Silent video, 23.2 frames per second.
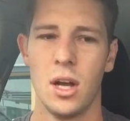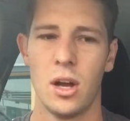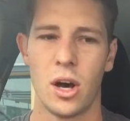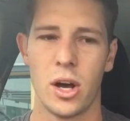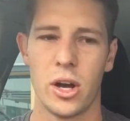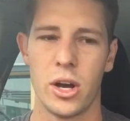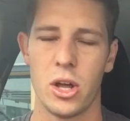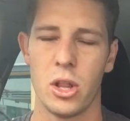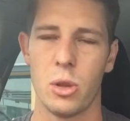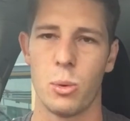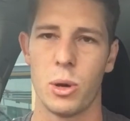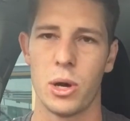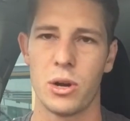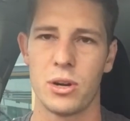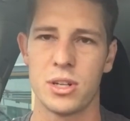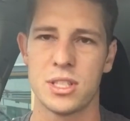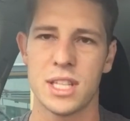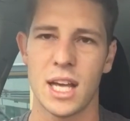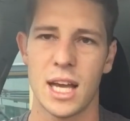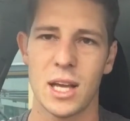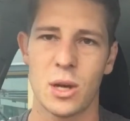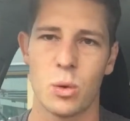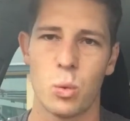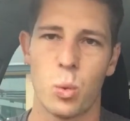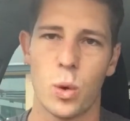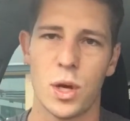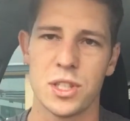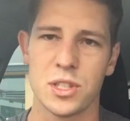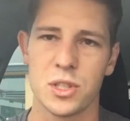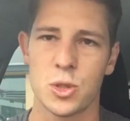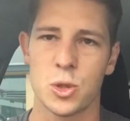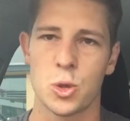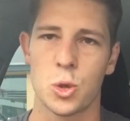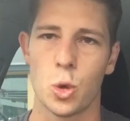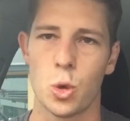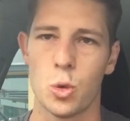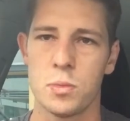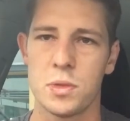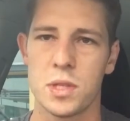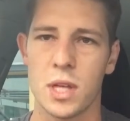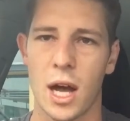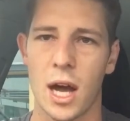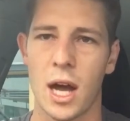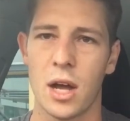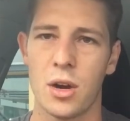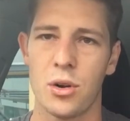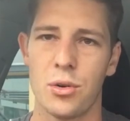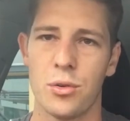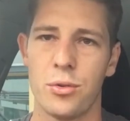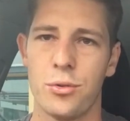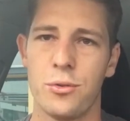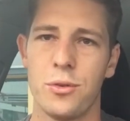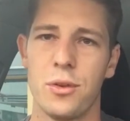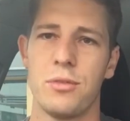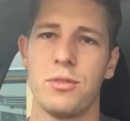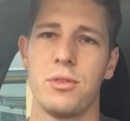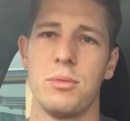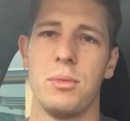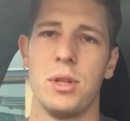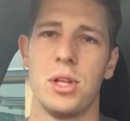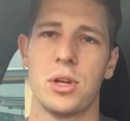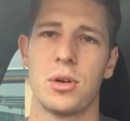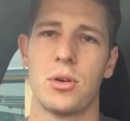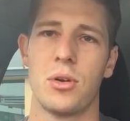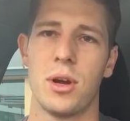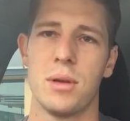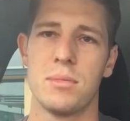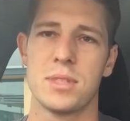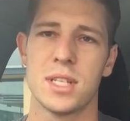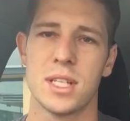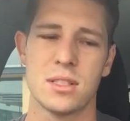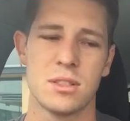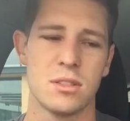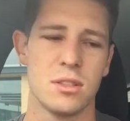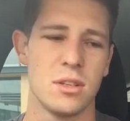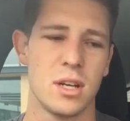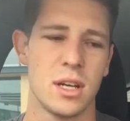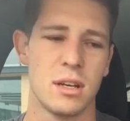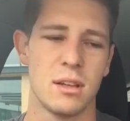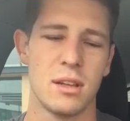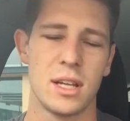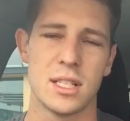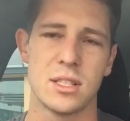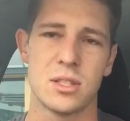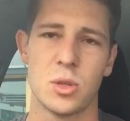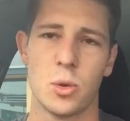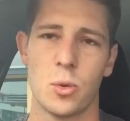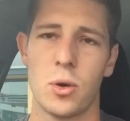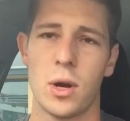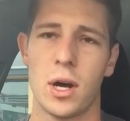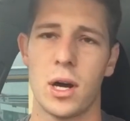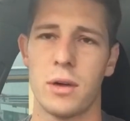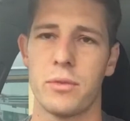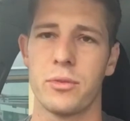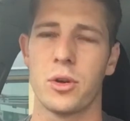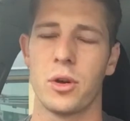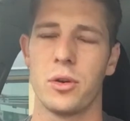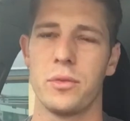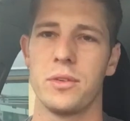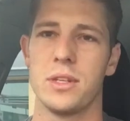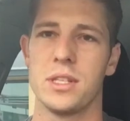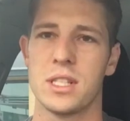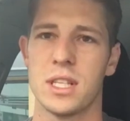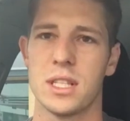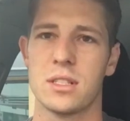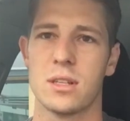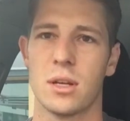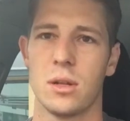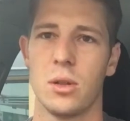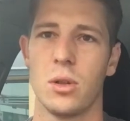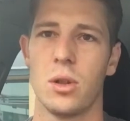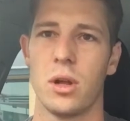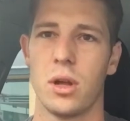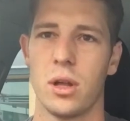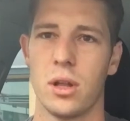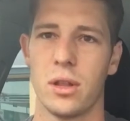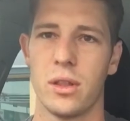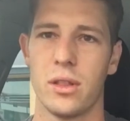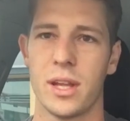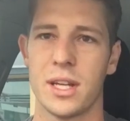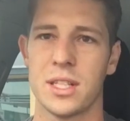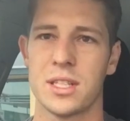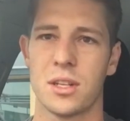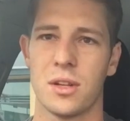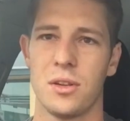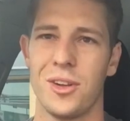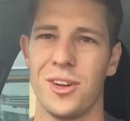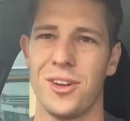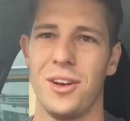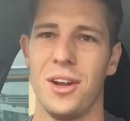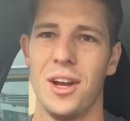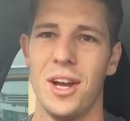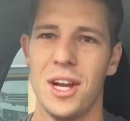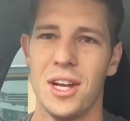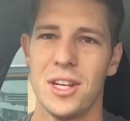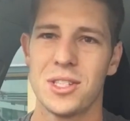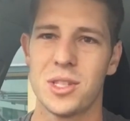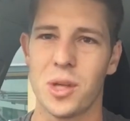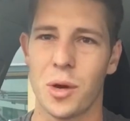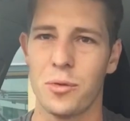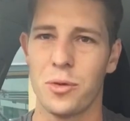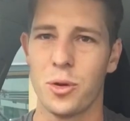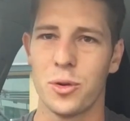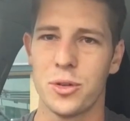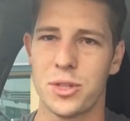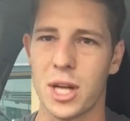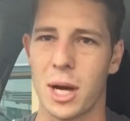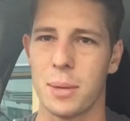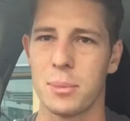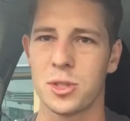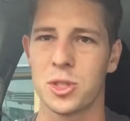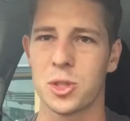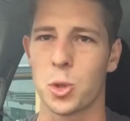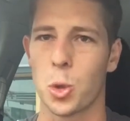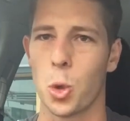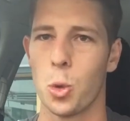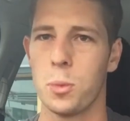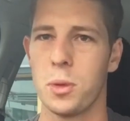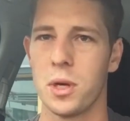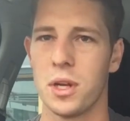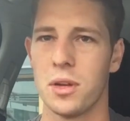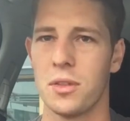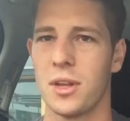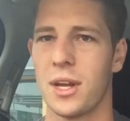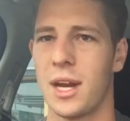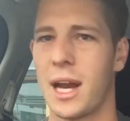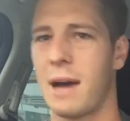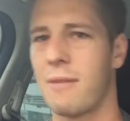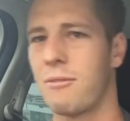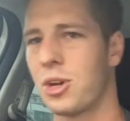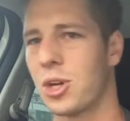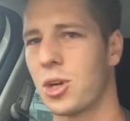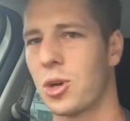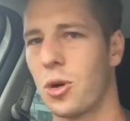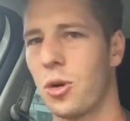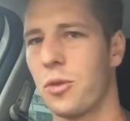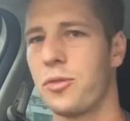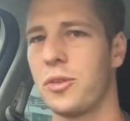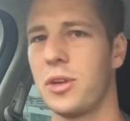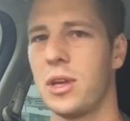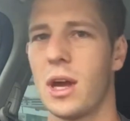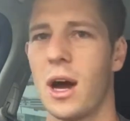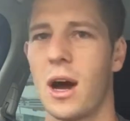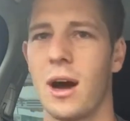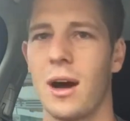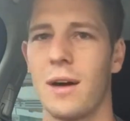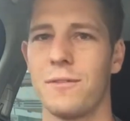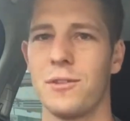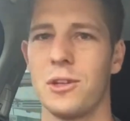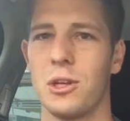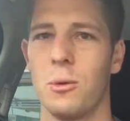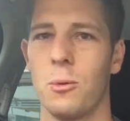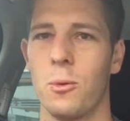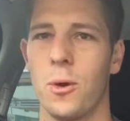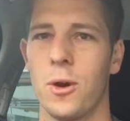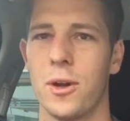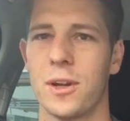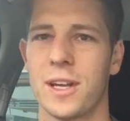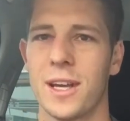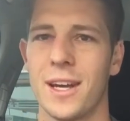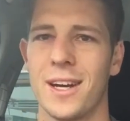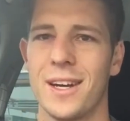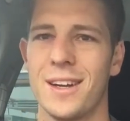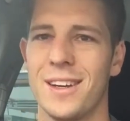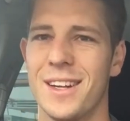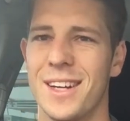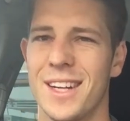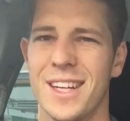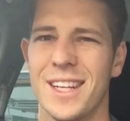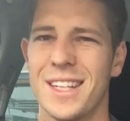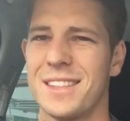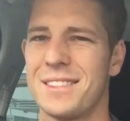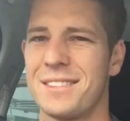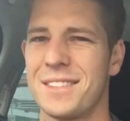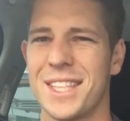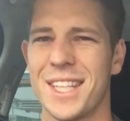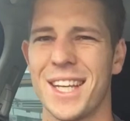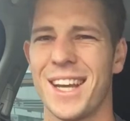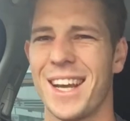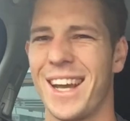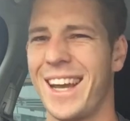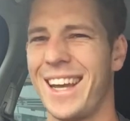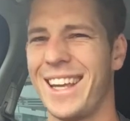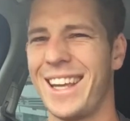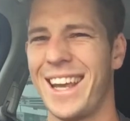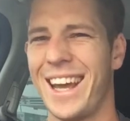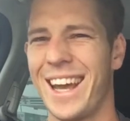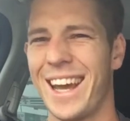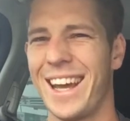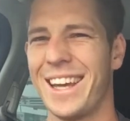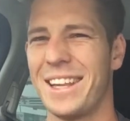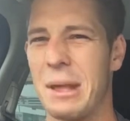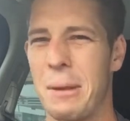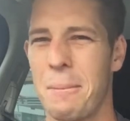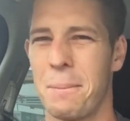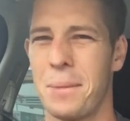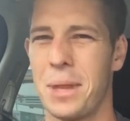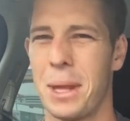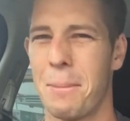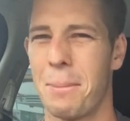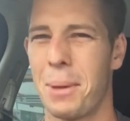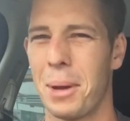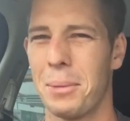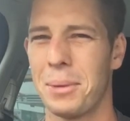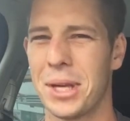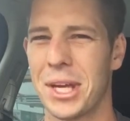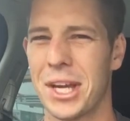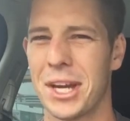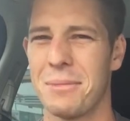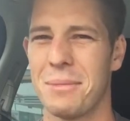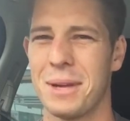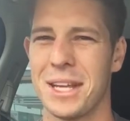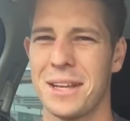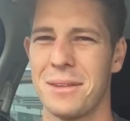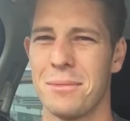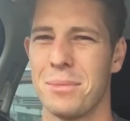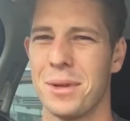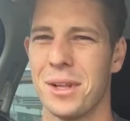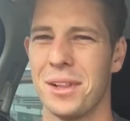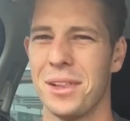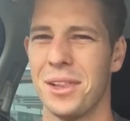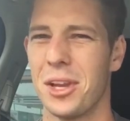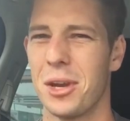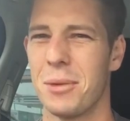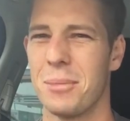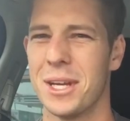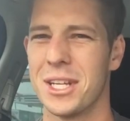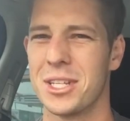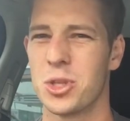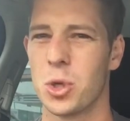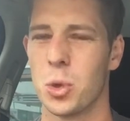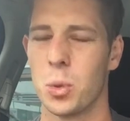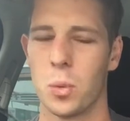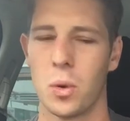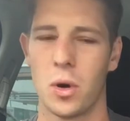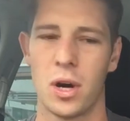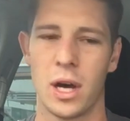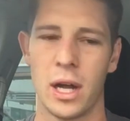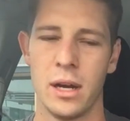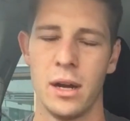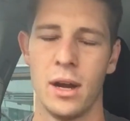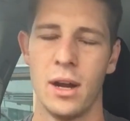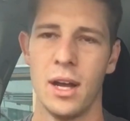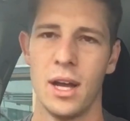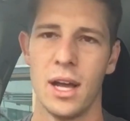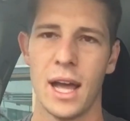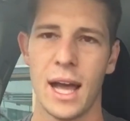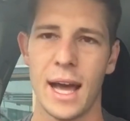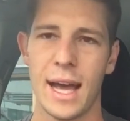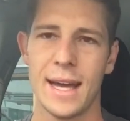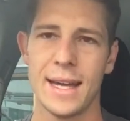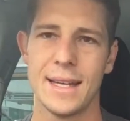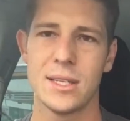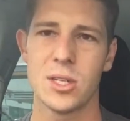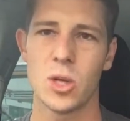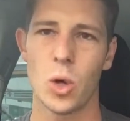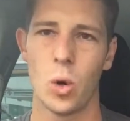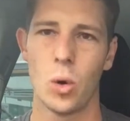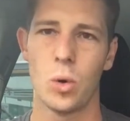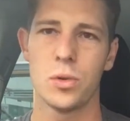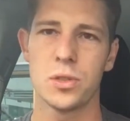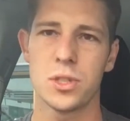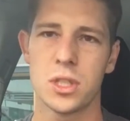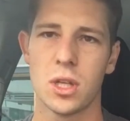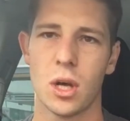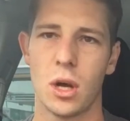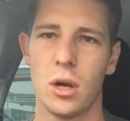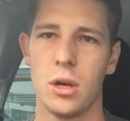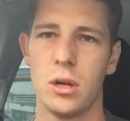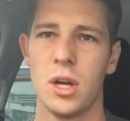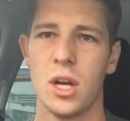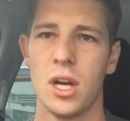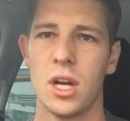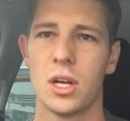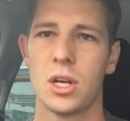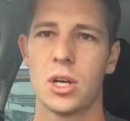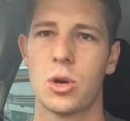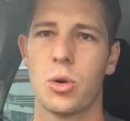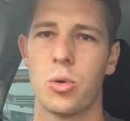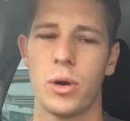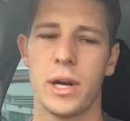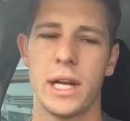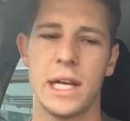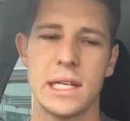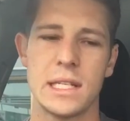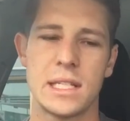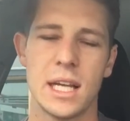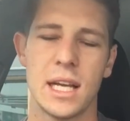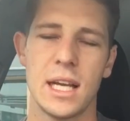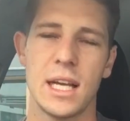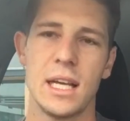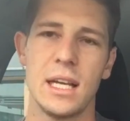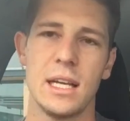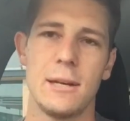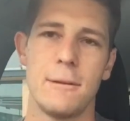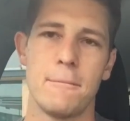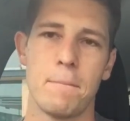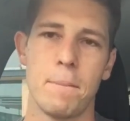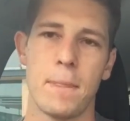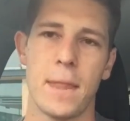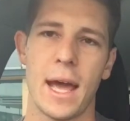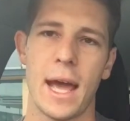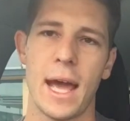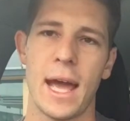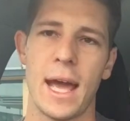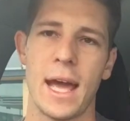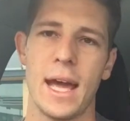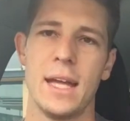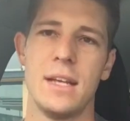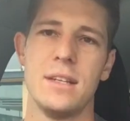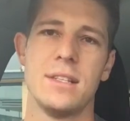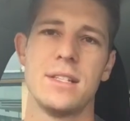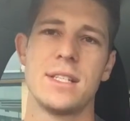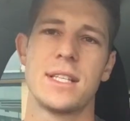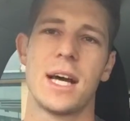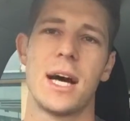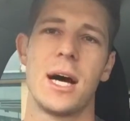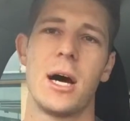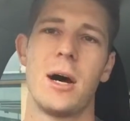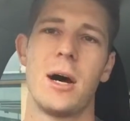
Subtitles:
I know the one I take, 1 scoop's 150 milligrams. That's 2.5 coffees. That's a lot. So if you're double scooping it, then having a coffee after your workout, yeah, you're probably going to be a little bit too wide. And also, creatine and